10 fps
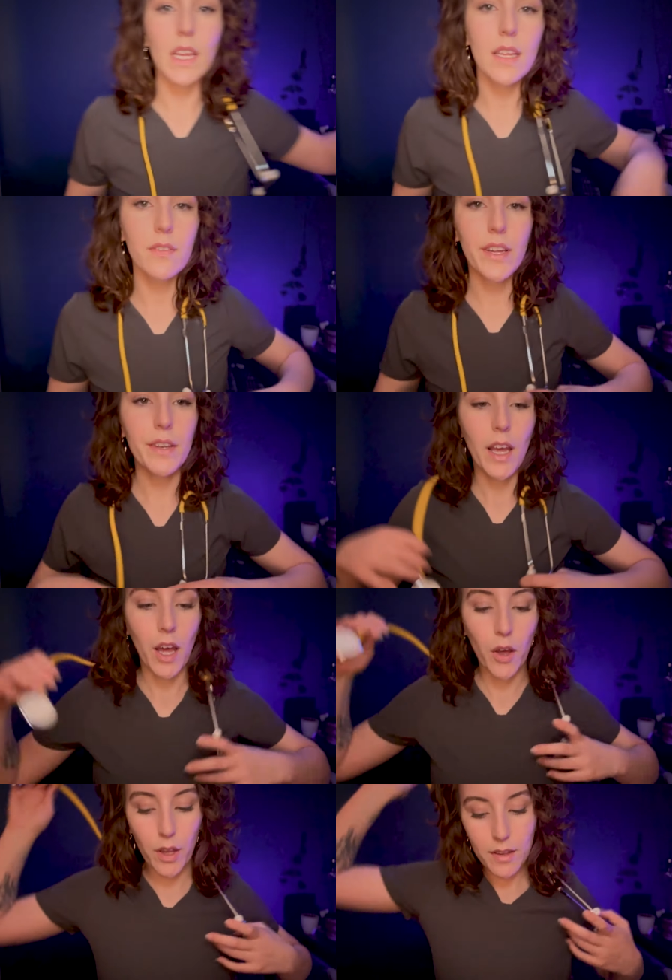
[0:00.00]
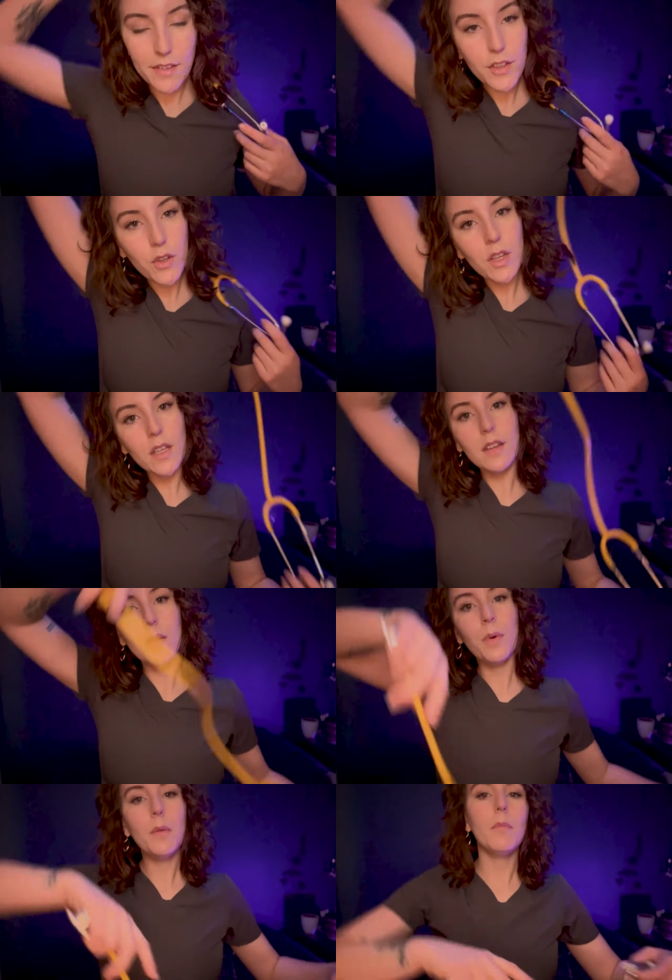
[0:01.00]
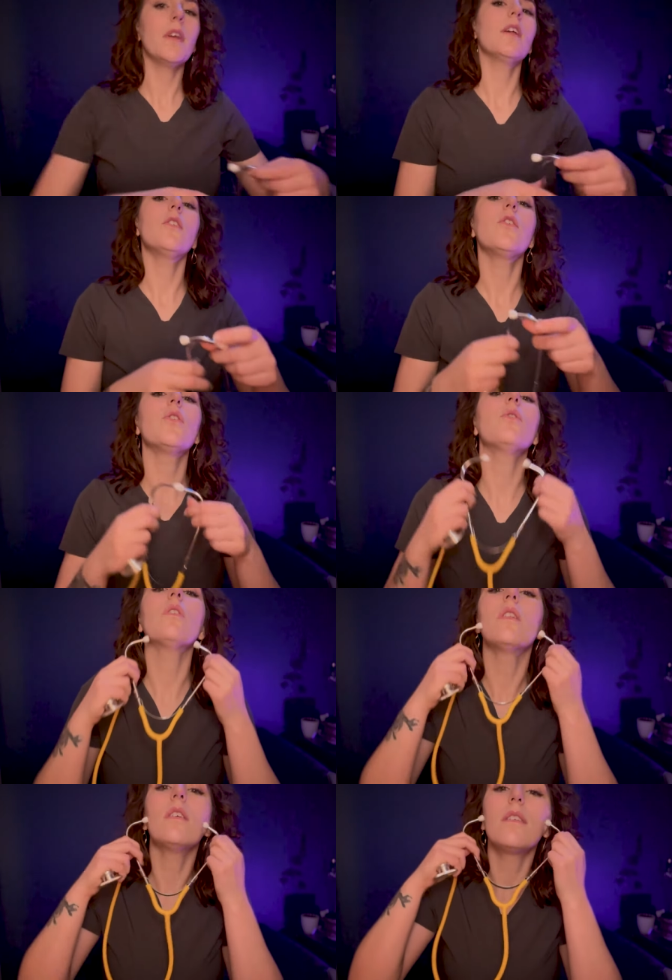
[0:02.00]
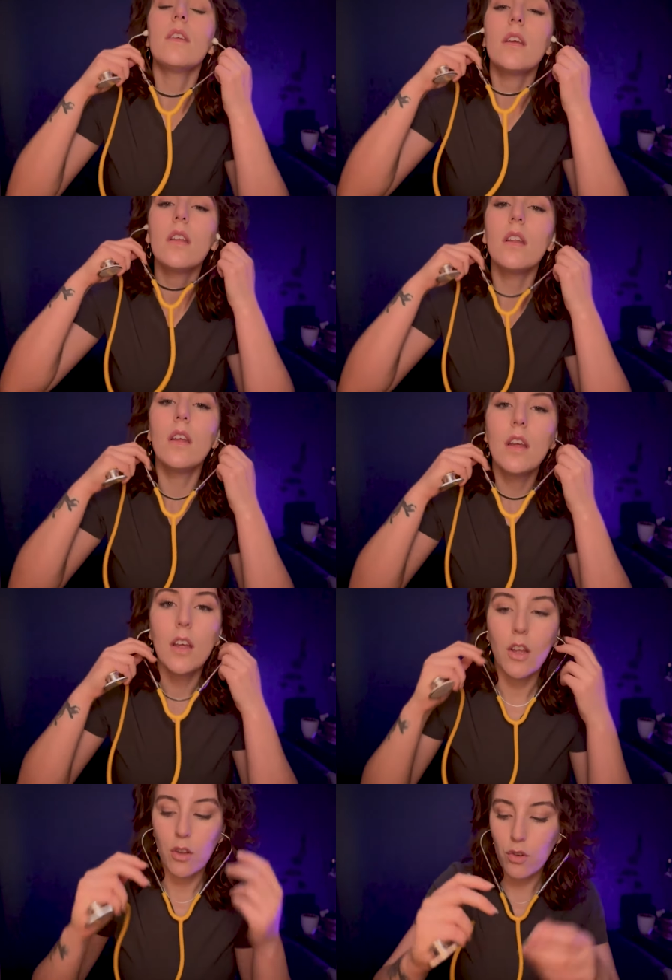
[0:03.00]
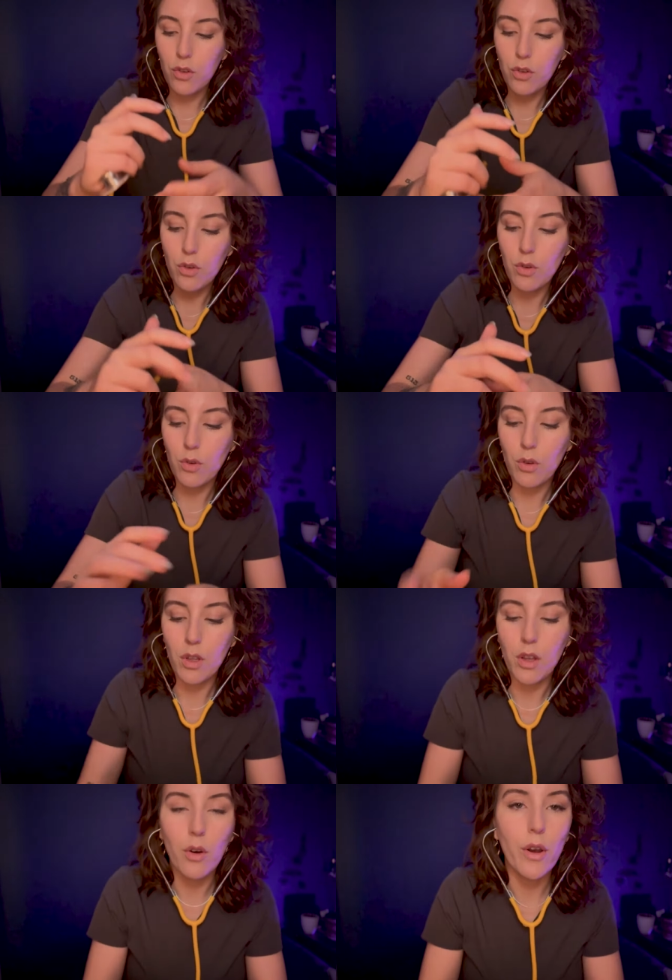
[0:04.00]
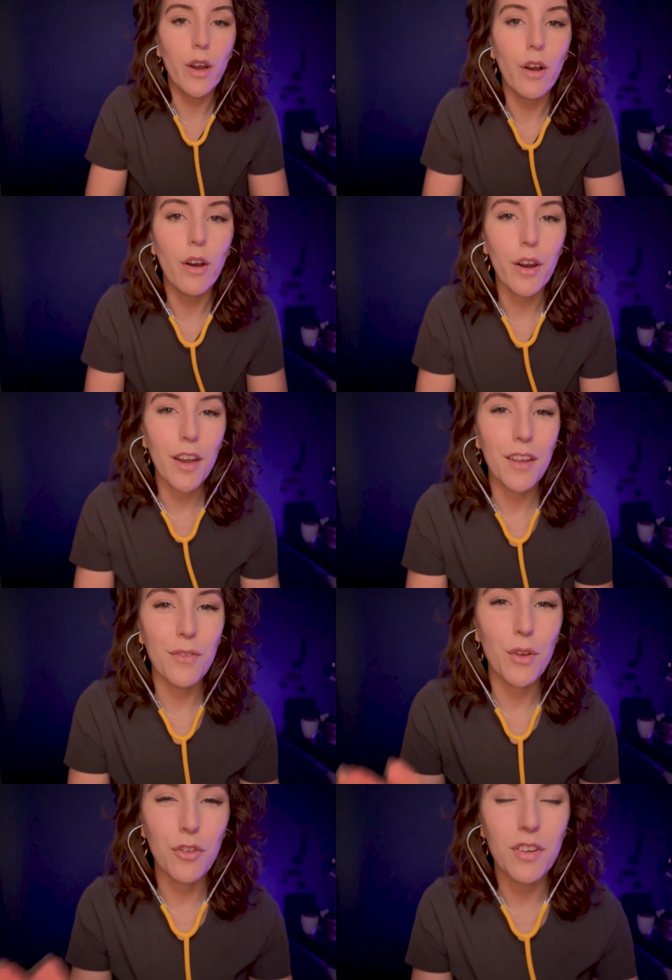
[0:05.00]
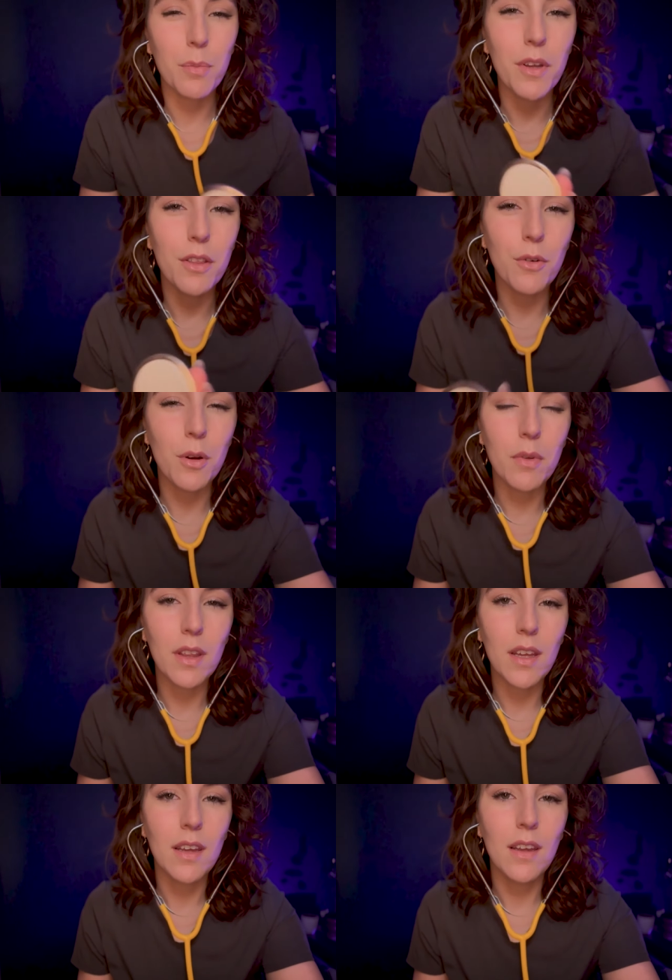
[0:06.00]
That's fine. Okay, so they did want me to listen to your heart if you could just breathe normally.